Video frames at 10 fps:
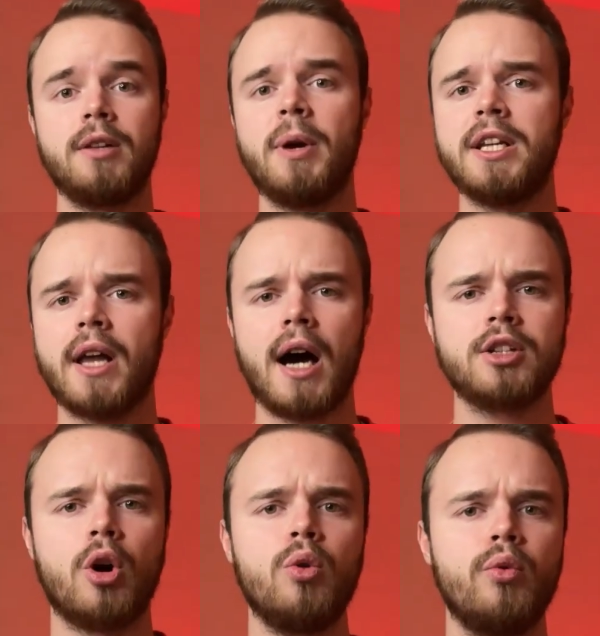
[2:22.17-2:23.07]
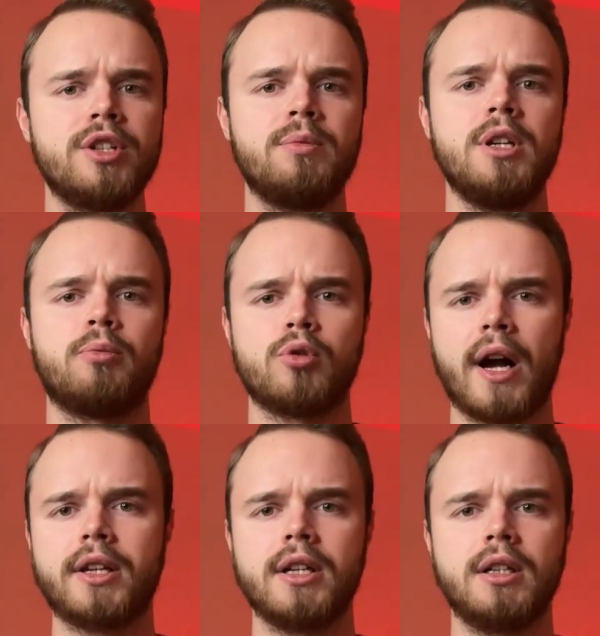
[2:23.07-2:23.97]
It may not always be
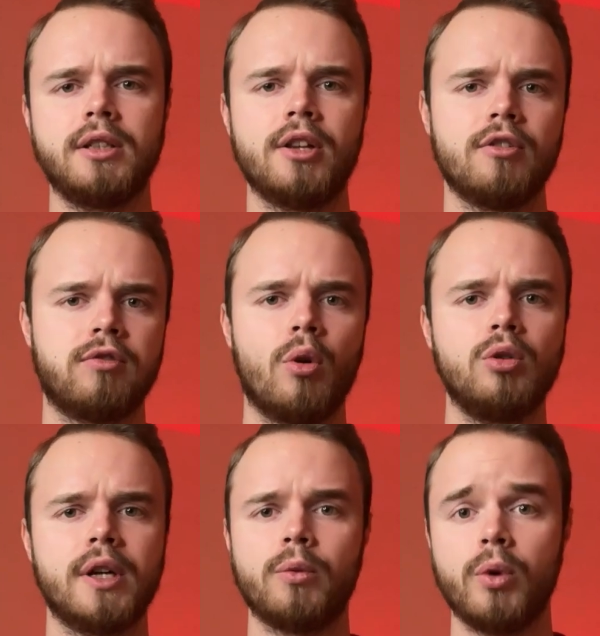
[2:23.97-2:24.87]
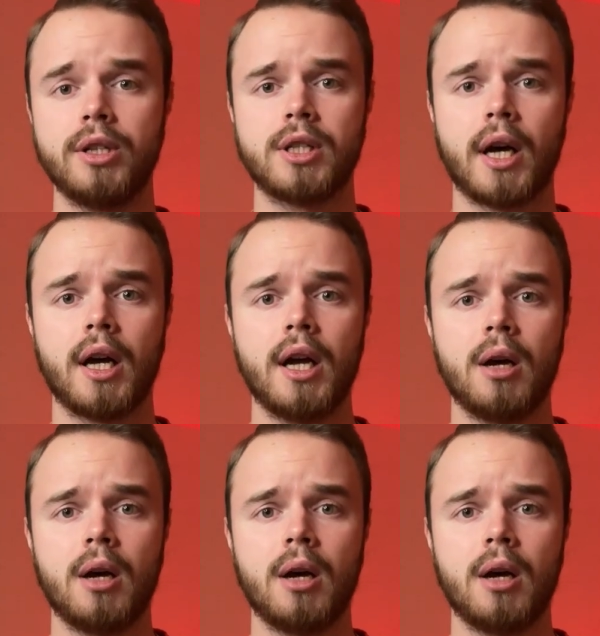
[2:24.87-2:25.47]
practical in the fall and winter,